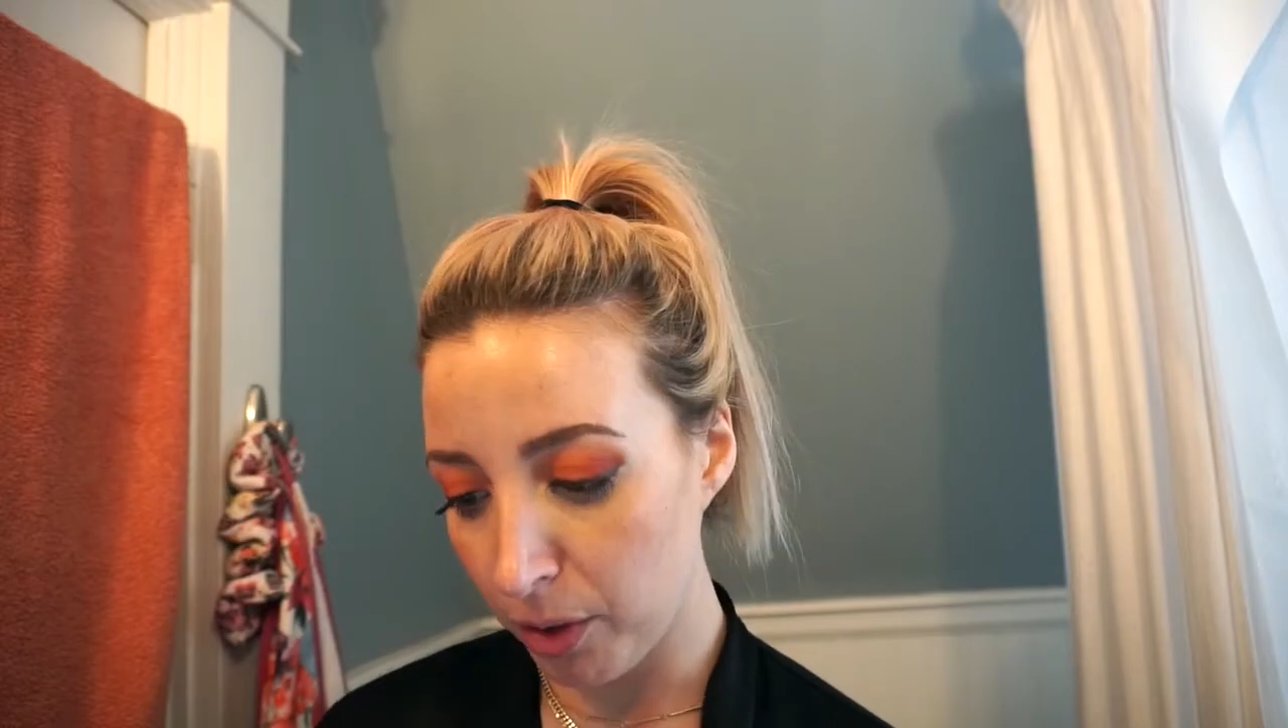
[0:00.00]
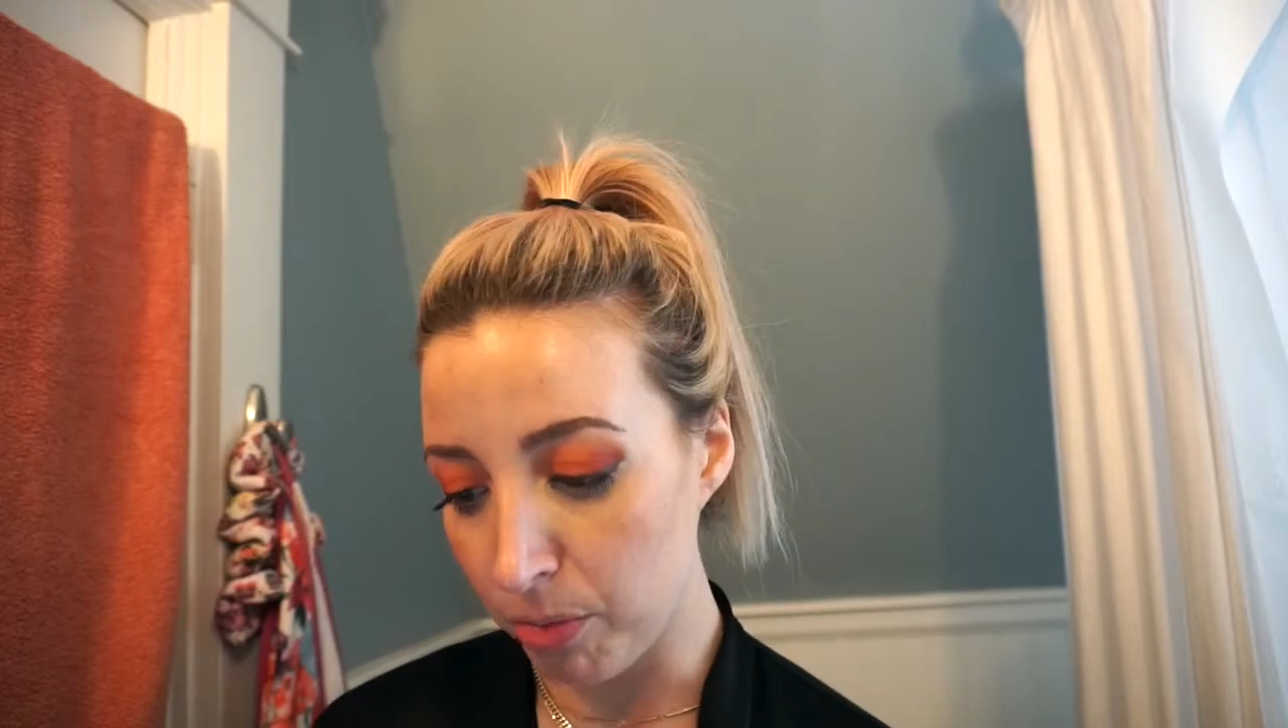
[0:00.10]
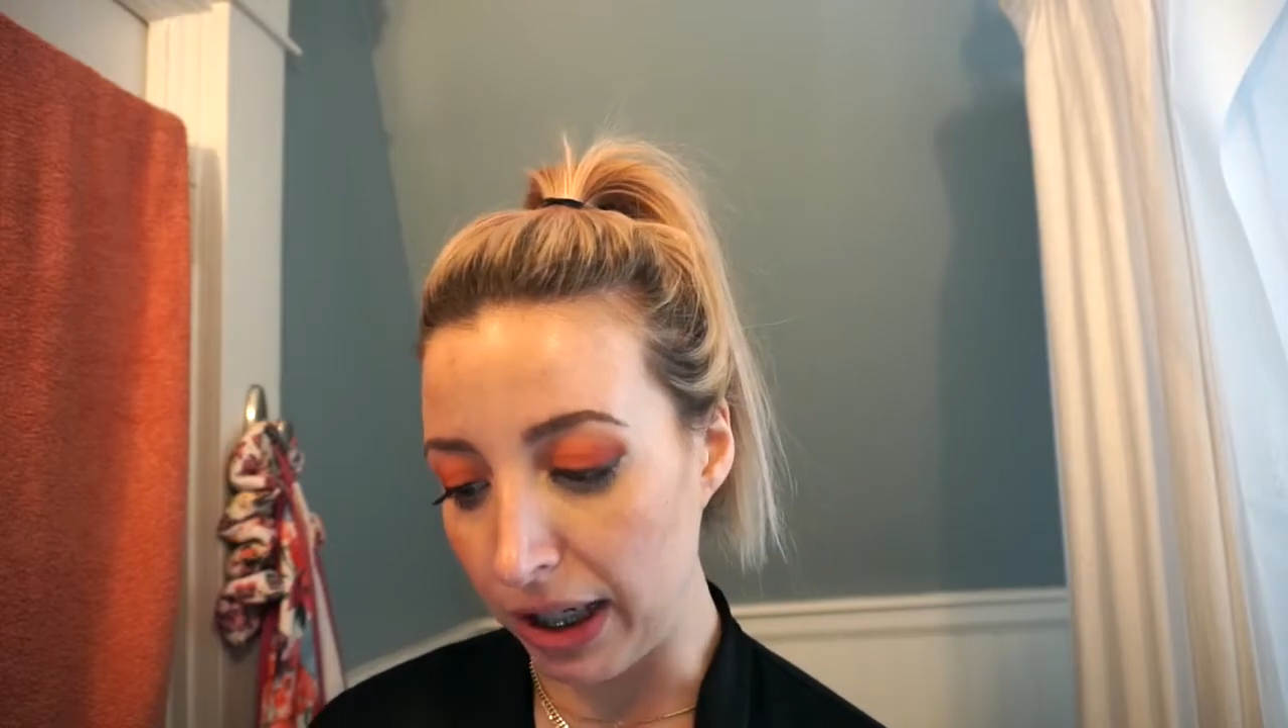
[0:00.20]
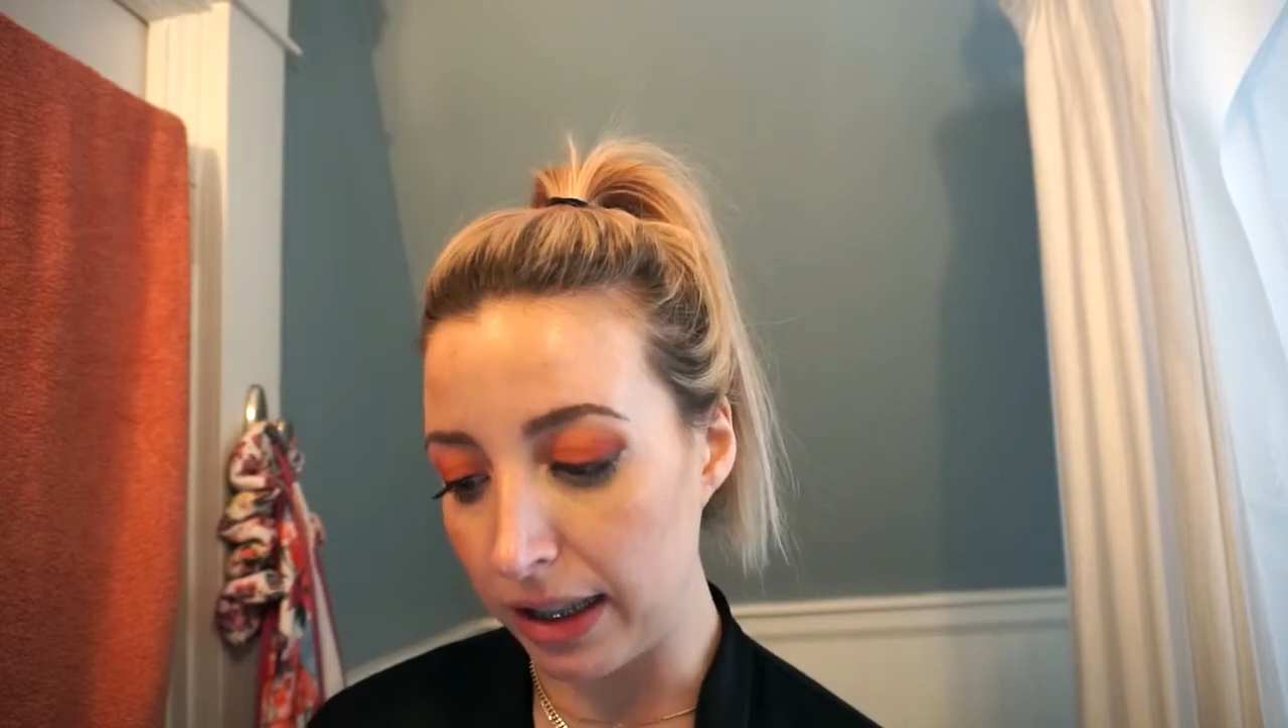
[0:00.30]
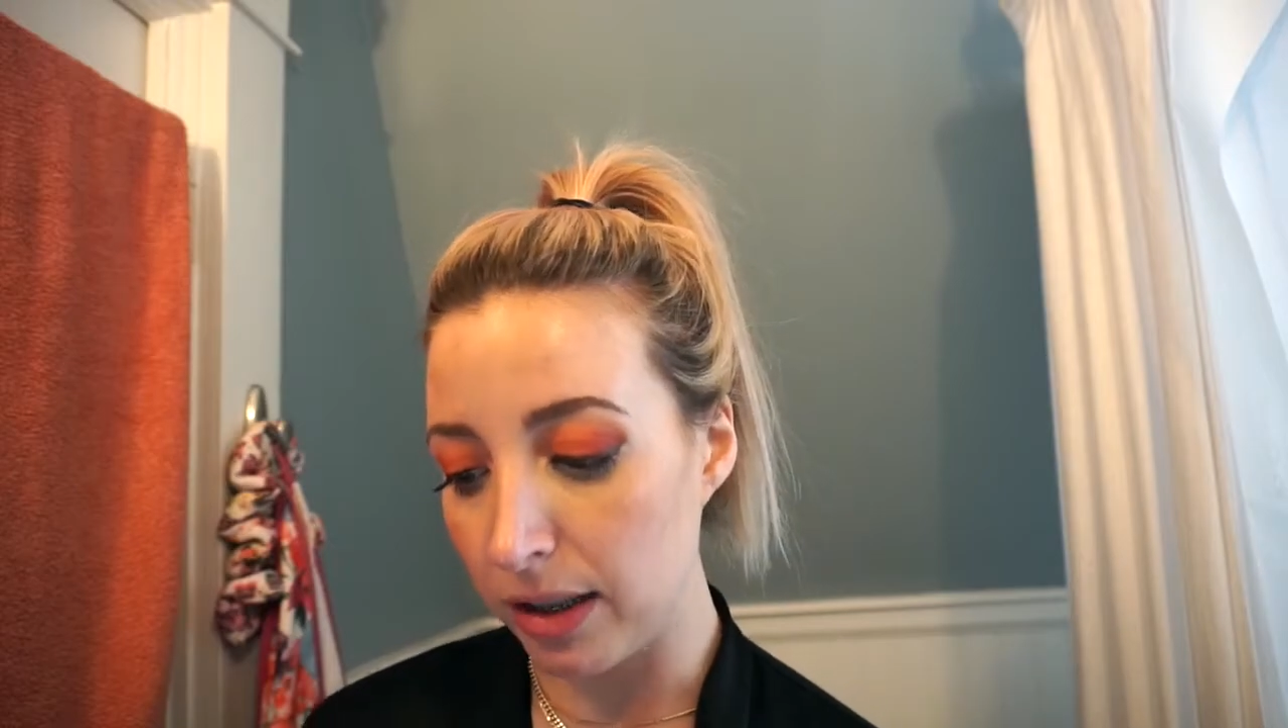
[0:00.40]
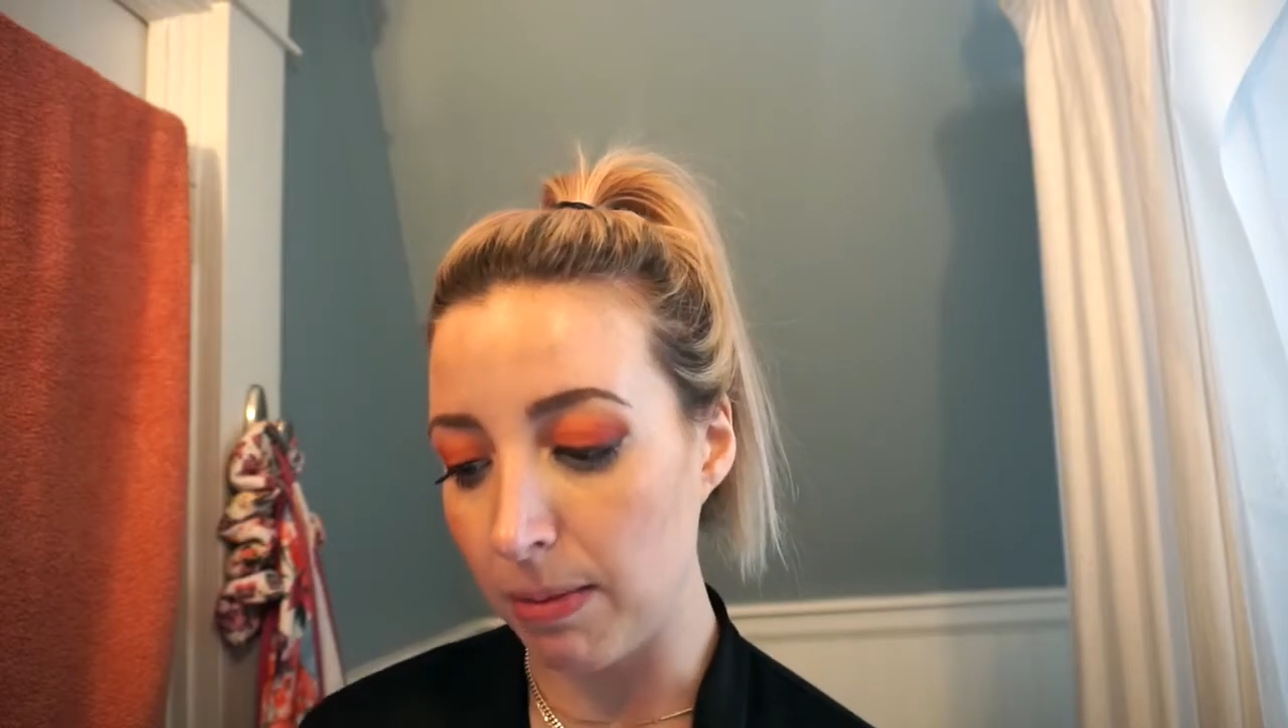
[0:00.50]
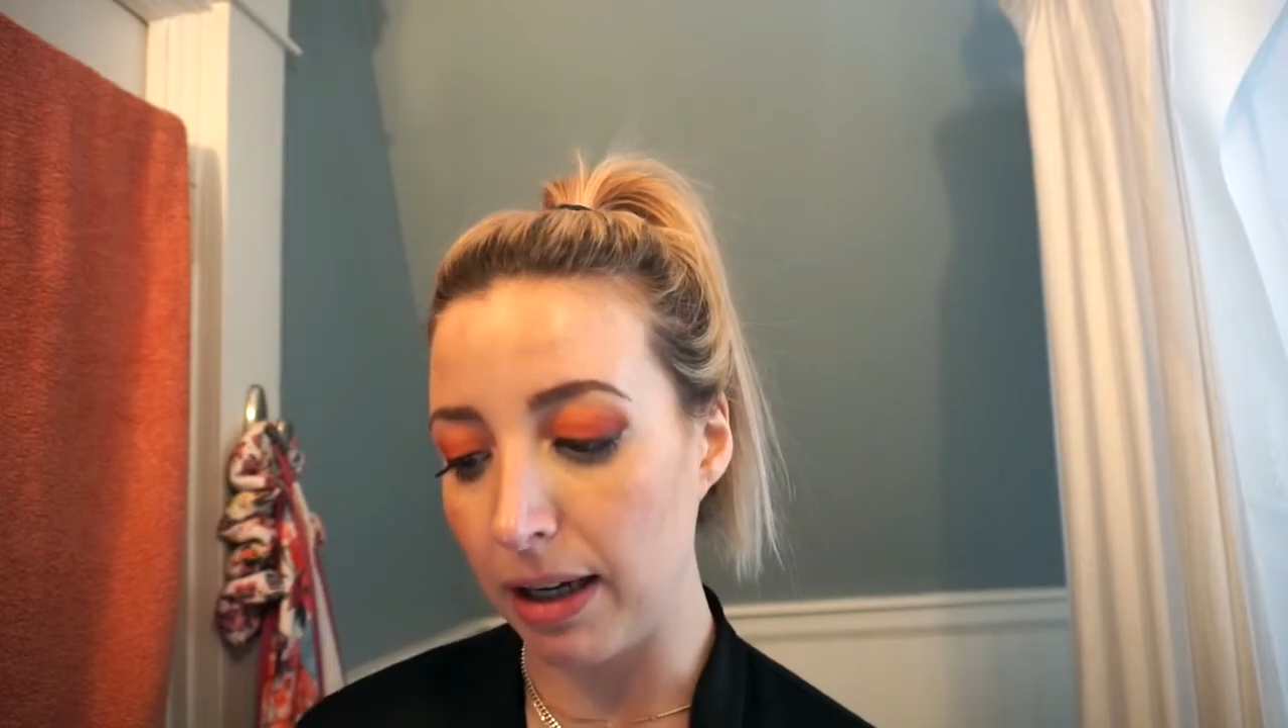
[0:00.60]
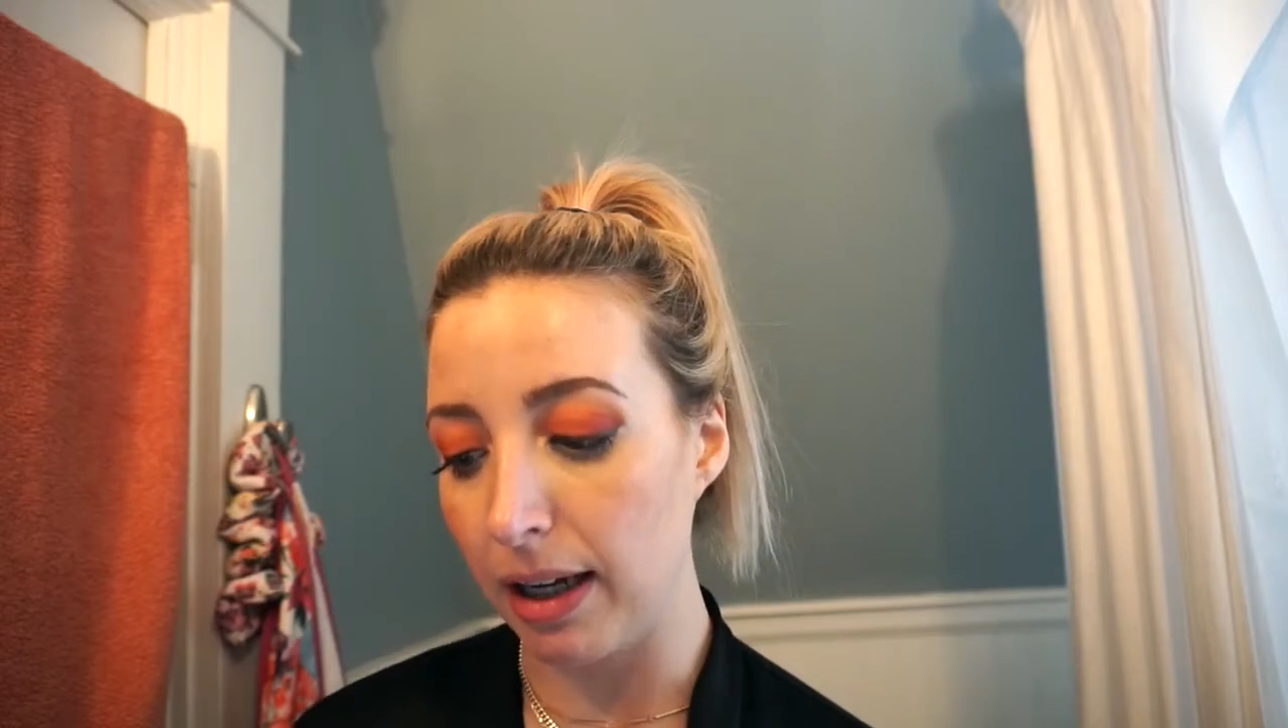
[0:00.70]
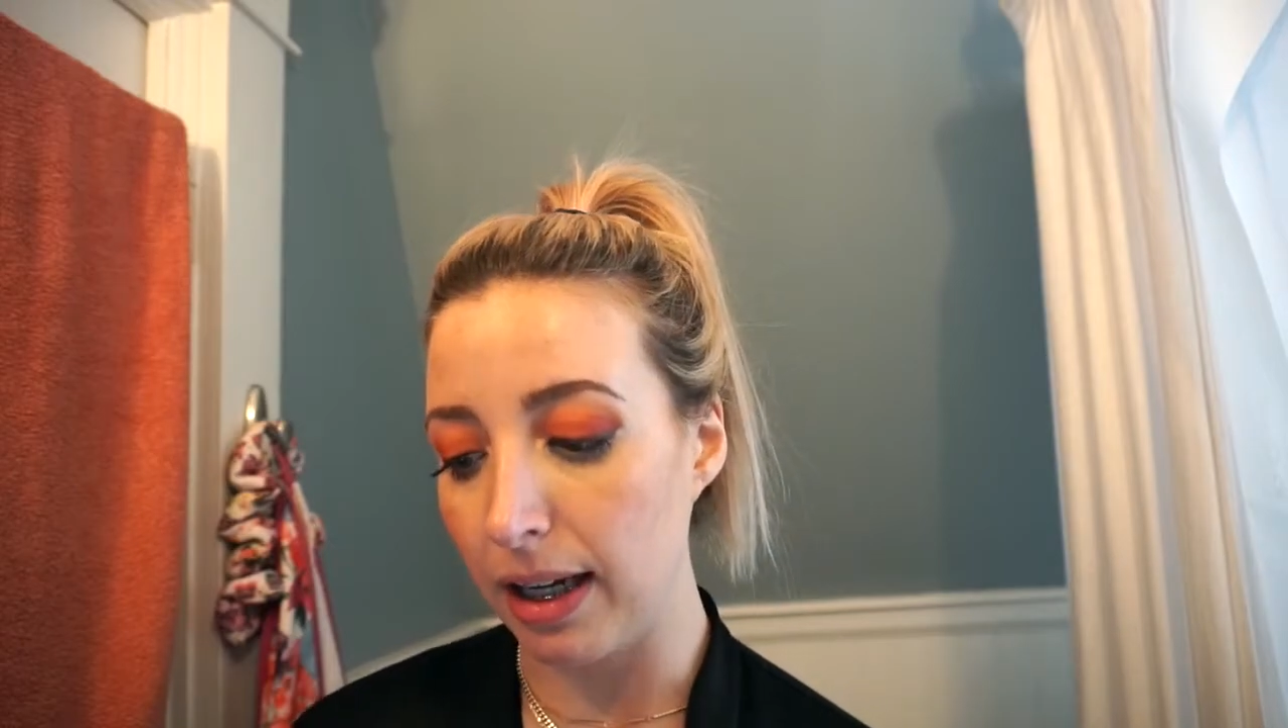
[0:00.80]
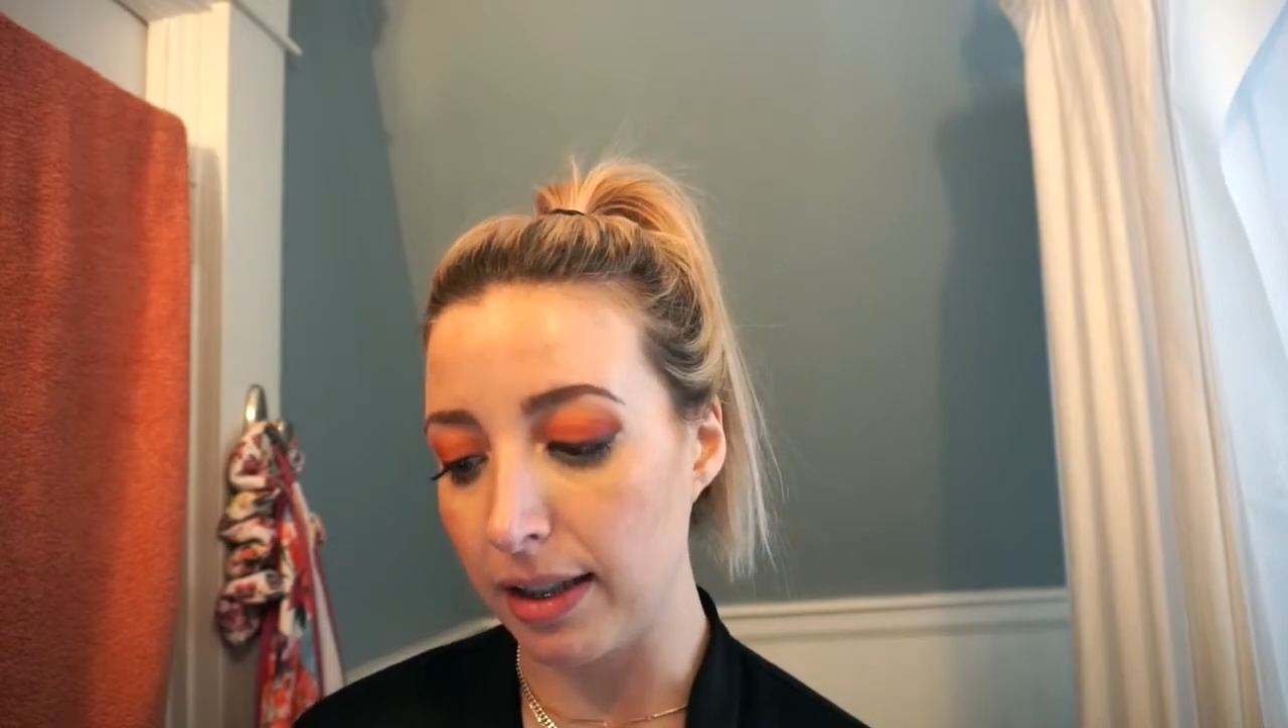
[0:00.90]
the brand is making